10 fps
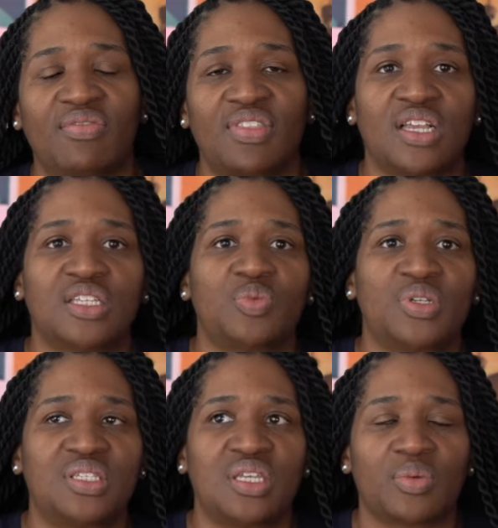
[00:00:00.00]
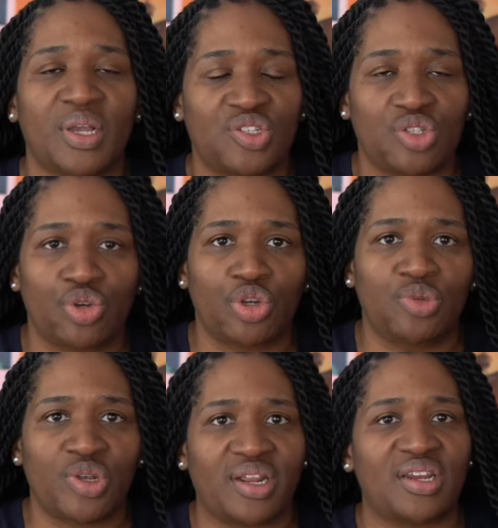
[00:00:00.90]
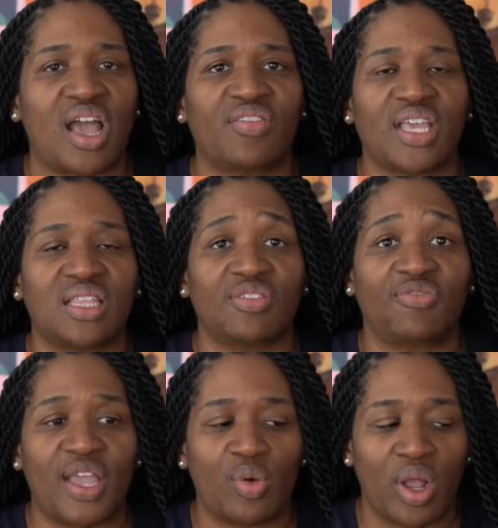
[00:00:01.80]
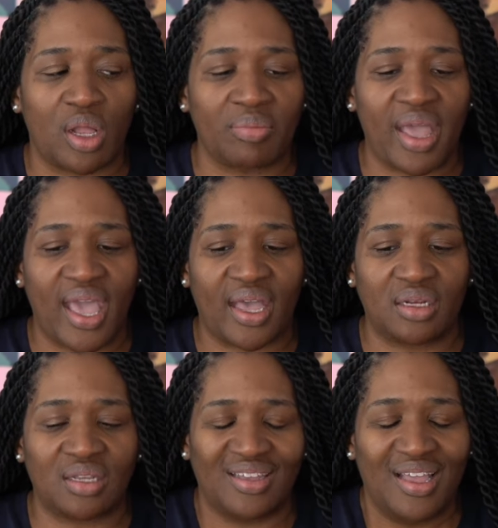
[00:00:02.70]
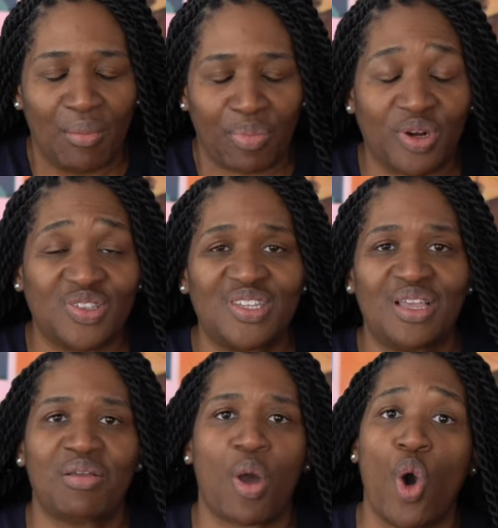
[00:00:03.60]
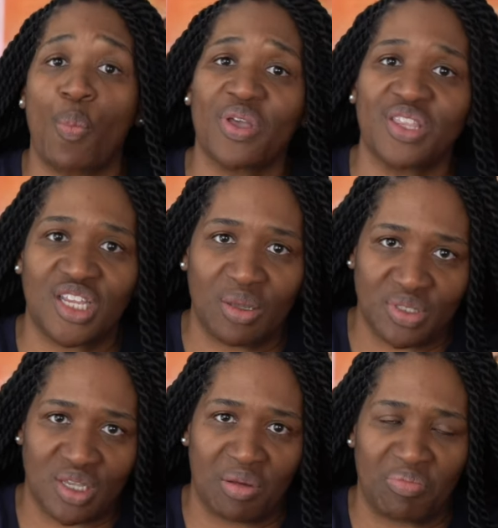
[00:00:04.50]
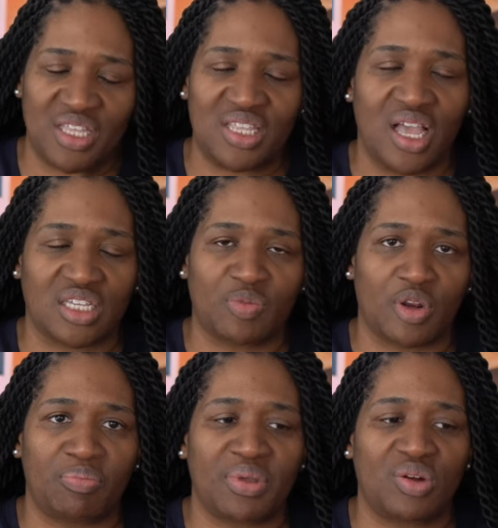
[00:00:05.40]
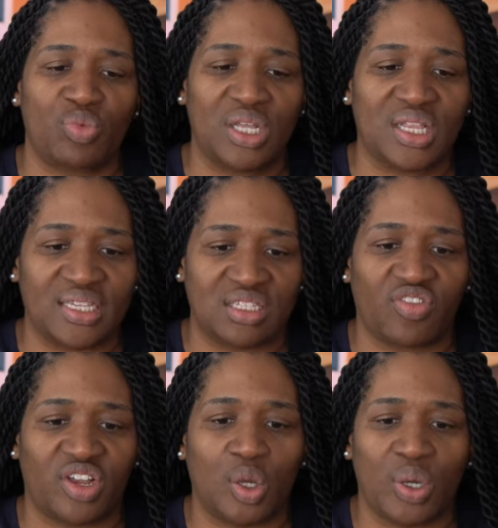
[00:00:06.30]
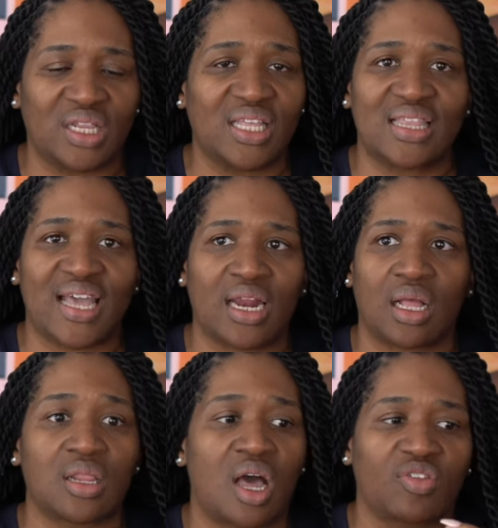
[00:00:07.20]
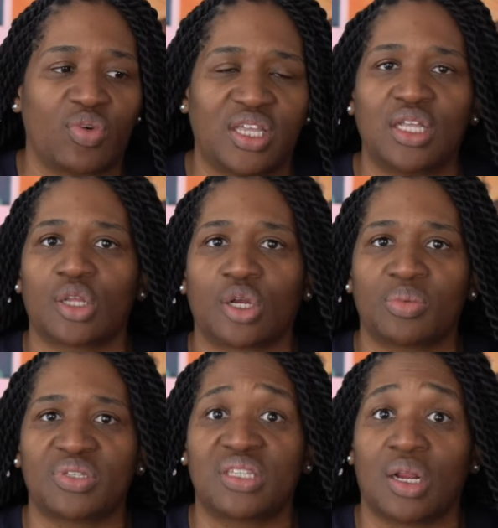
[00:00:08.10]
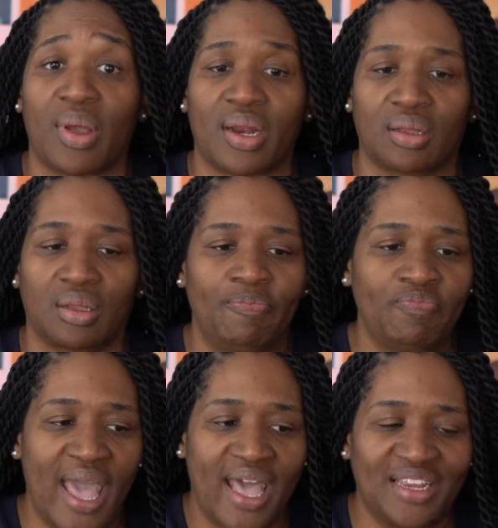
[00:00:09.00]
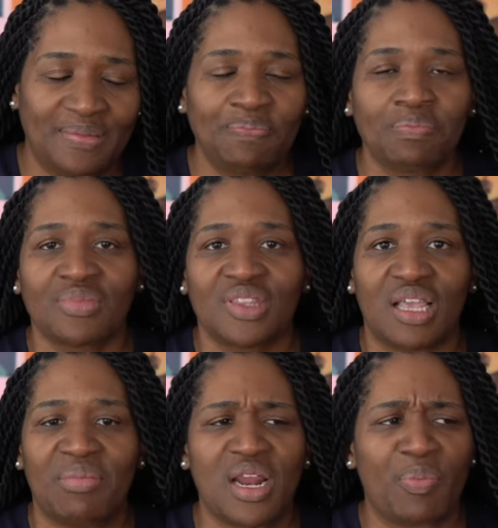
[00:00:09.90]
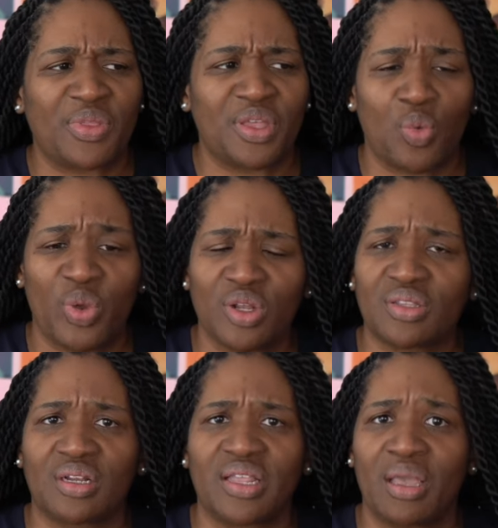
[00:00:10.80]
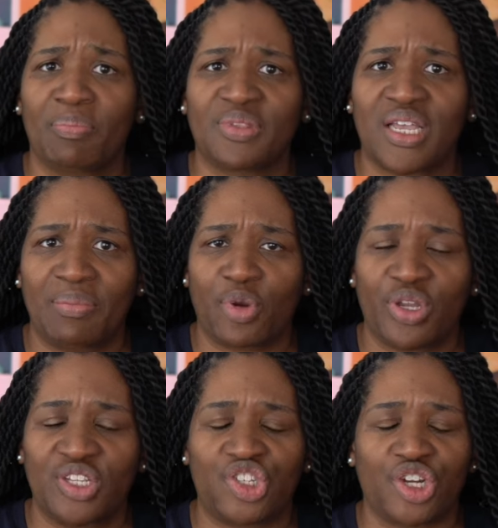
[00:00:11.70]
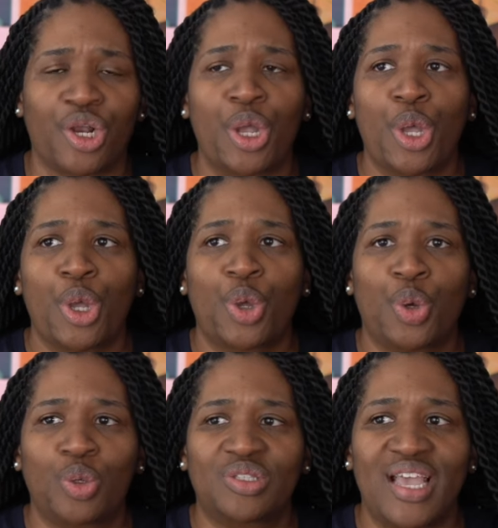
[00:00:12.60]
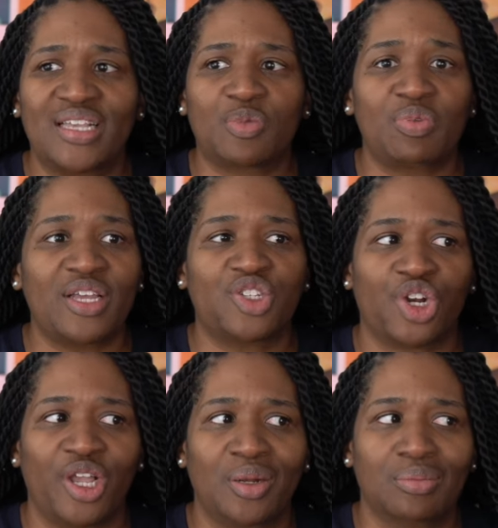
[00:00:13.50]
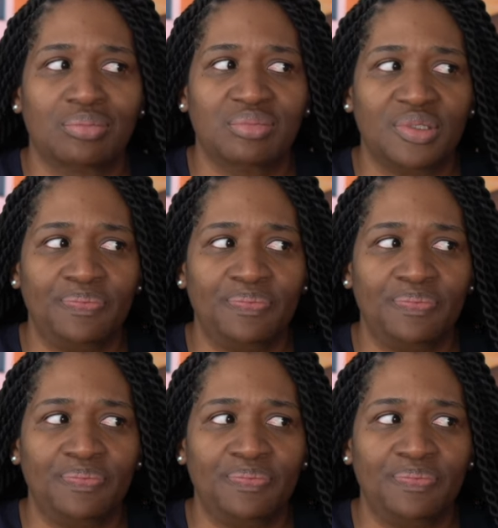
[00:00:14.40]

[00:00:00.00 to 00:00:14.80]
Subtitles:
of things, we see the rest of the group trying to navigate the Fey Realm, and Percy hoping that he was going to be the expert, but realizing very quickly that a lot of what he learned was theoretical. And they meet up with a weird little imp type creature who takes pleasure in